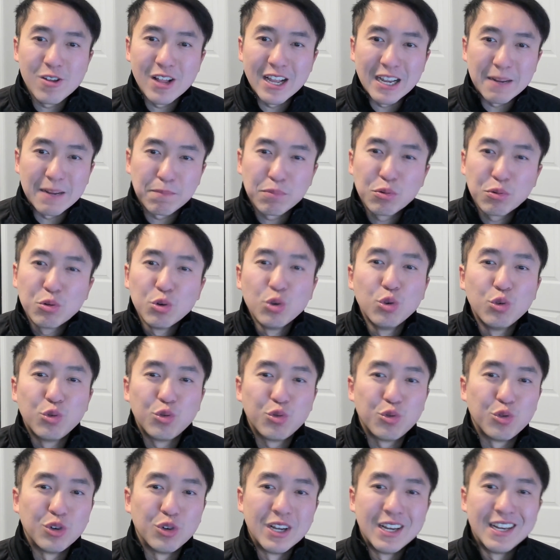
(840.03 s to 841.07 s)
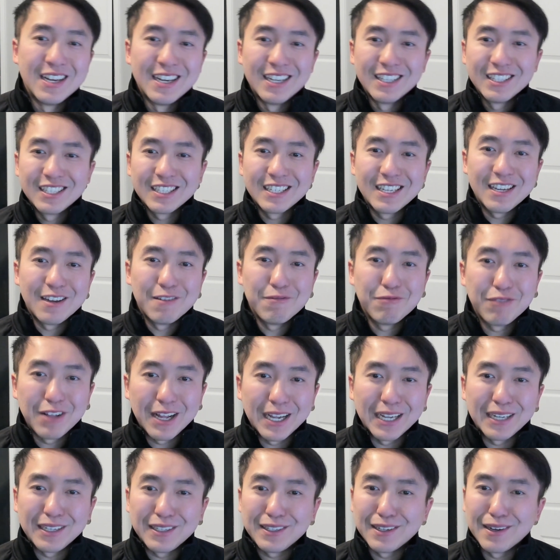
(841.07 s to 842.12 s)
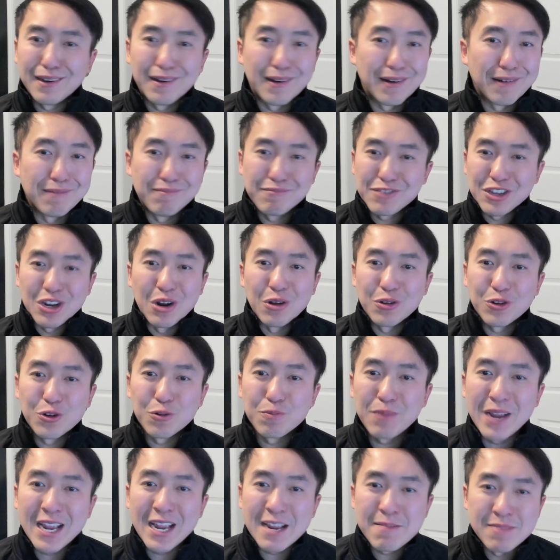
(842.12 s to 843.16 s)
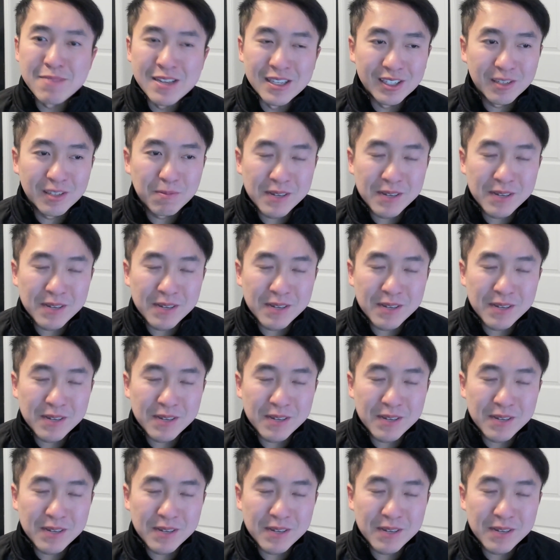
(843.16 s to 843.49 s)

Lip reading: like proof to give like your payments,